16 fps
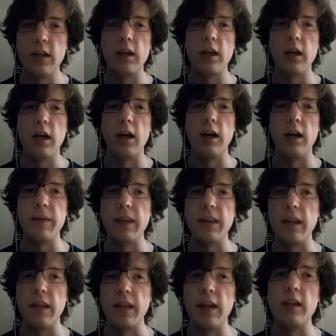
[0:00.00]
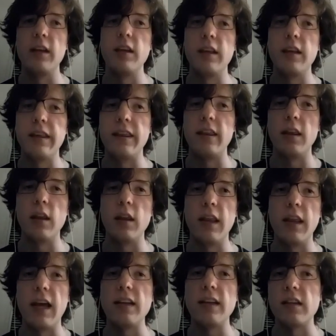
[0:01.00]
And
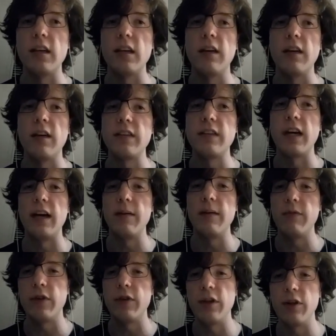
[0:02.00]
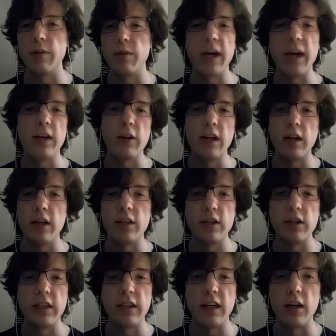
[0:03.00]
that's enough time for you to migrate all your
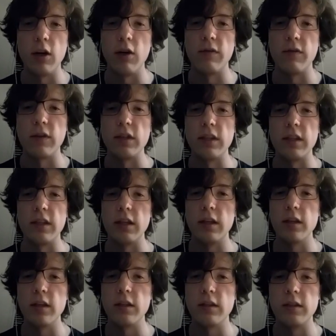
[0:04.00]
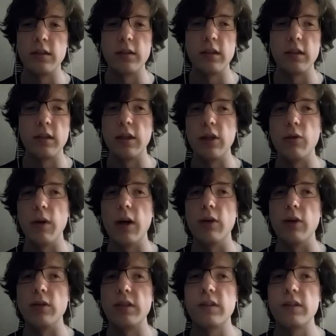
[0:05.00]
data over to the new
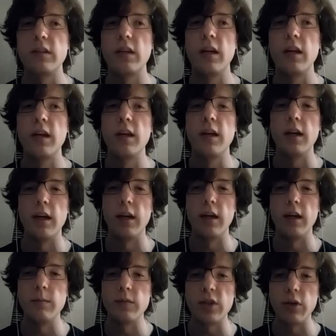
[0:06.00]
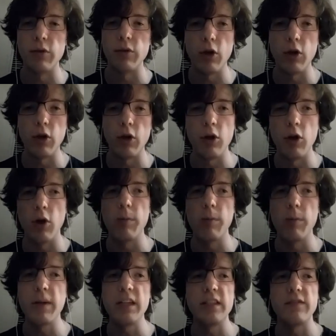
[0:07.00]
hosts. So
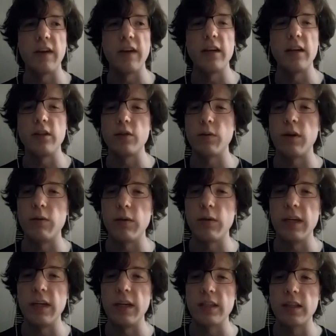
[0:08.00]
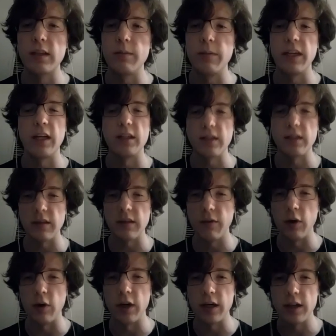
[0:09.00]
nobody's files were at risk because of the fork.